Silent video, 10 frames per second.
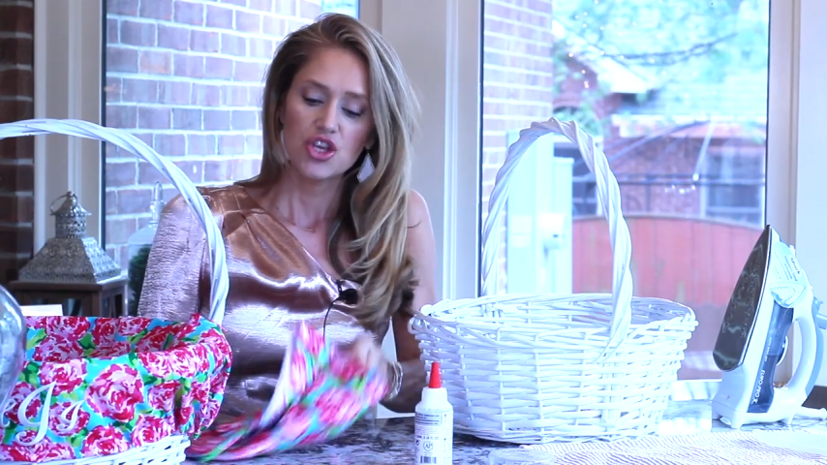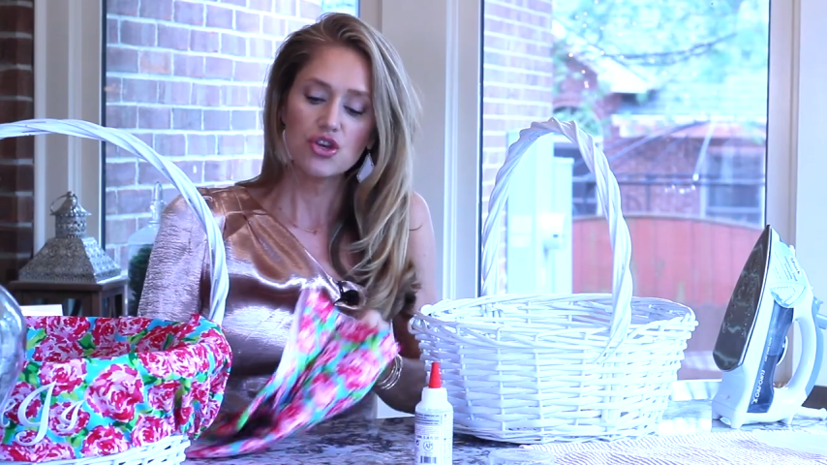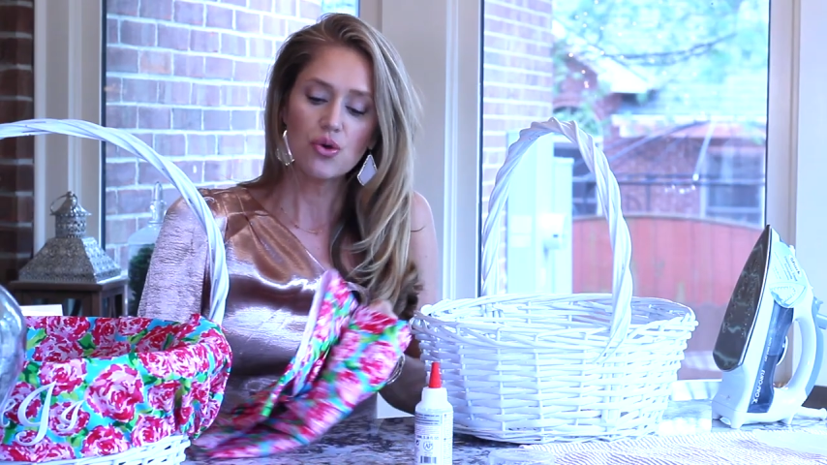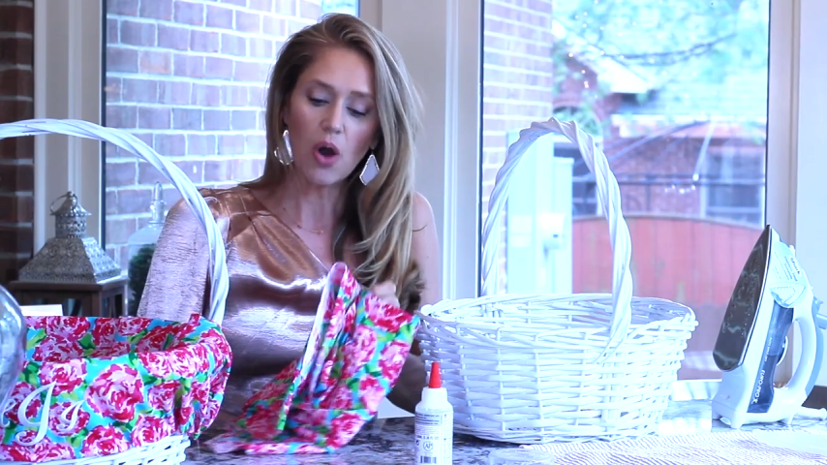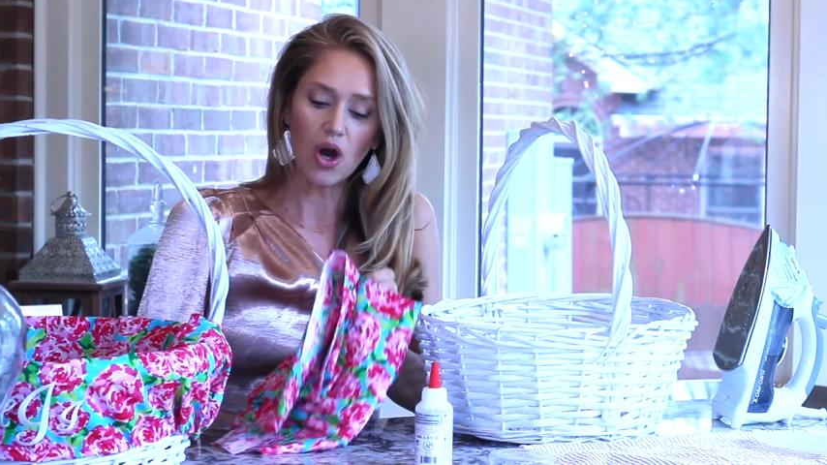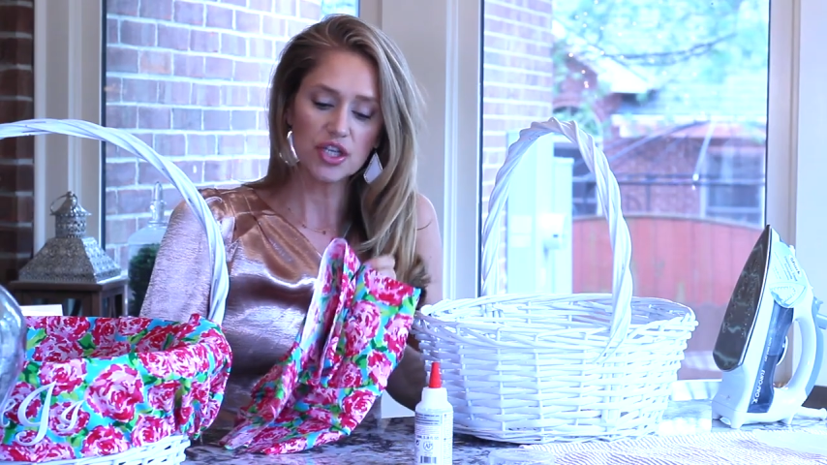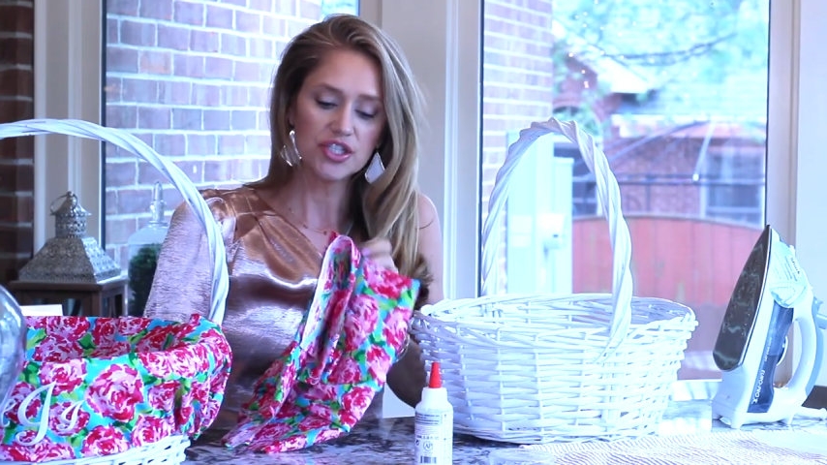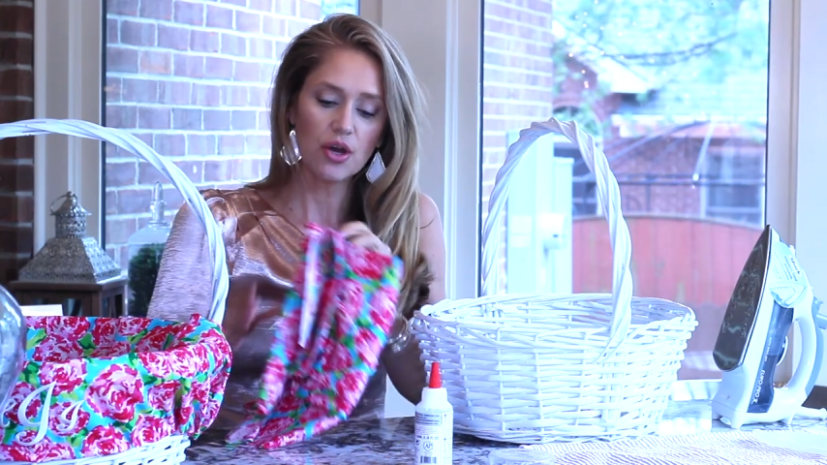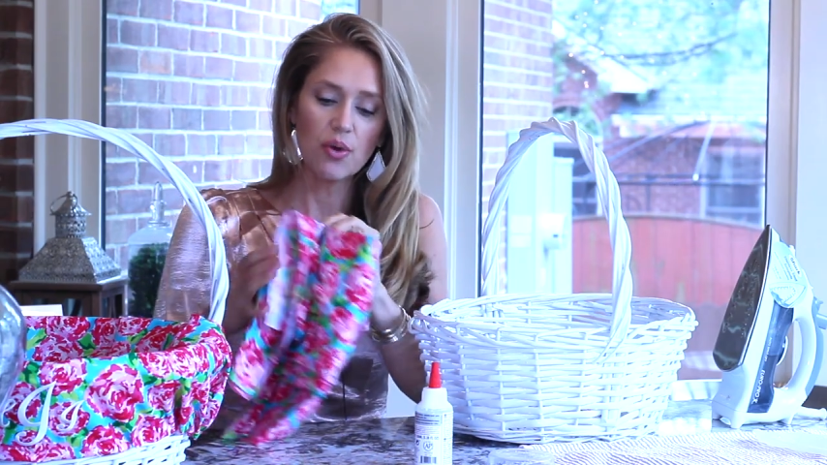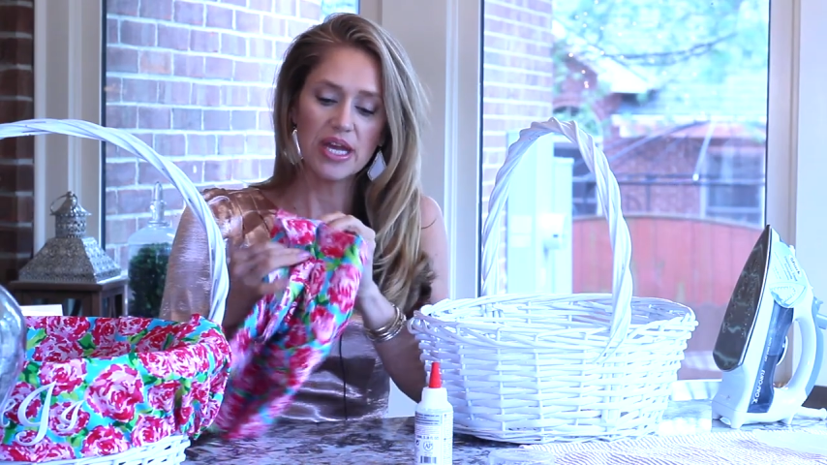You
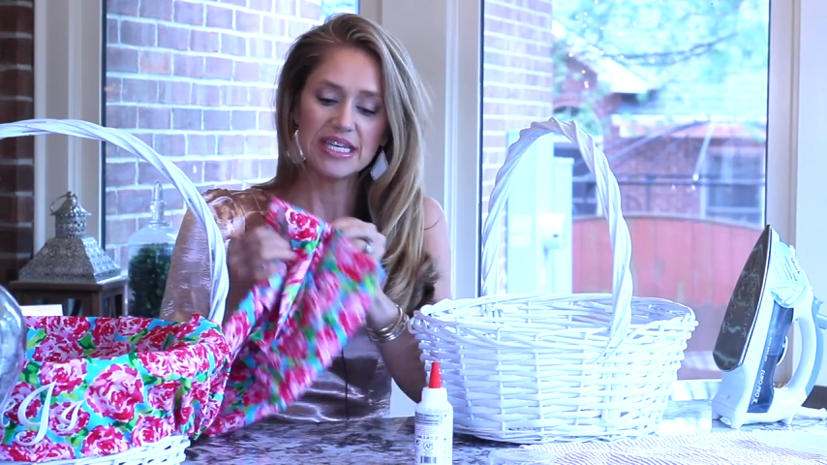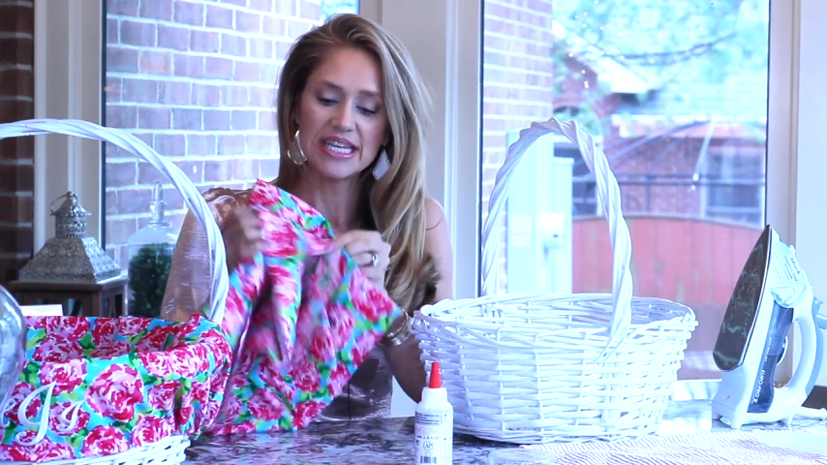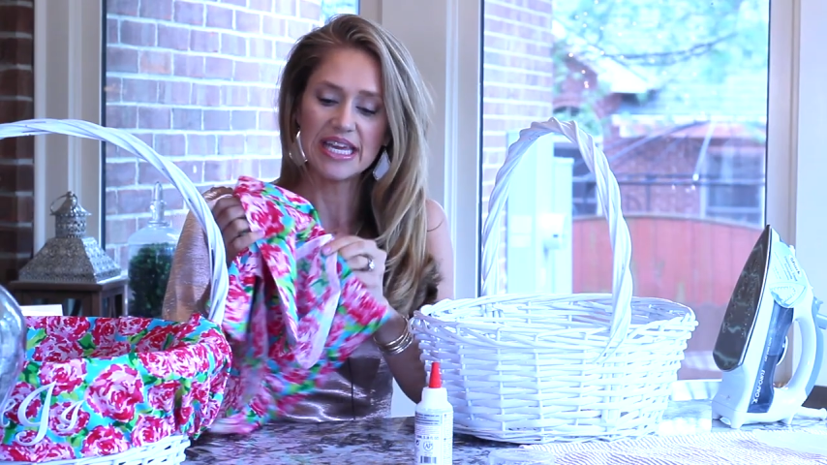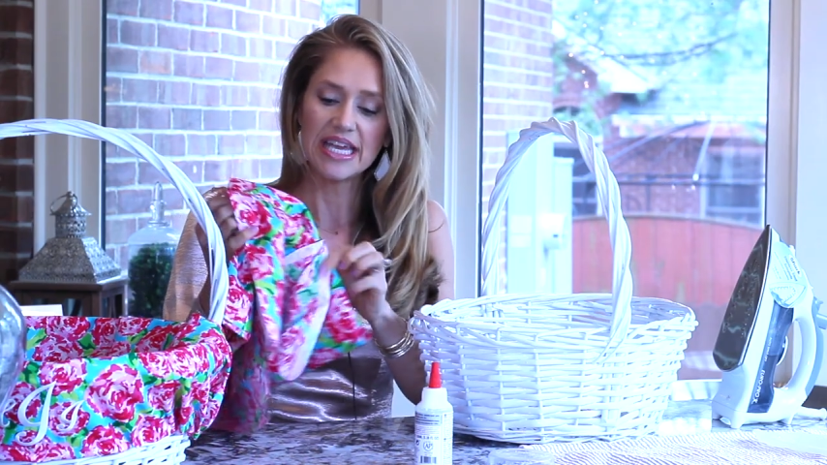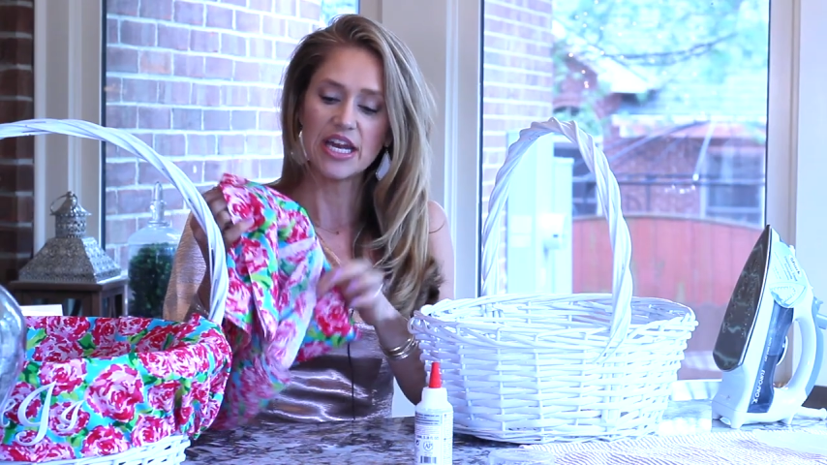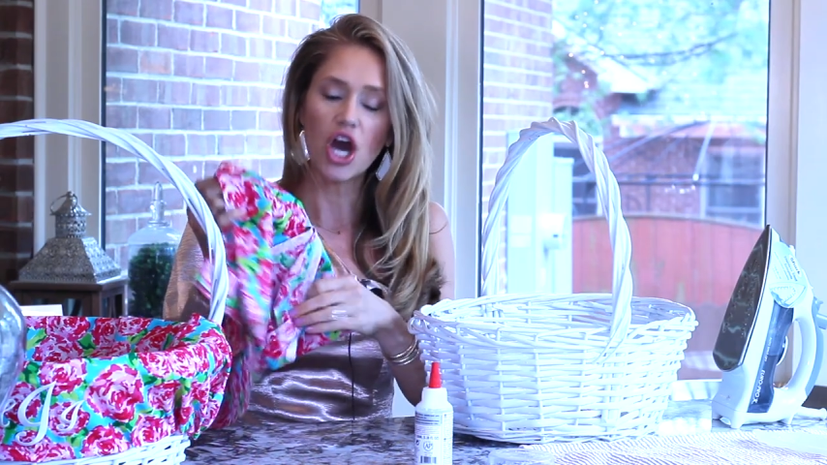also need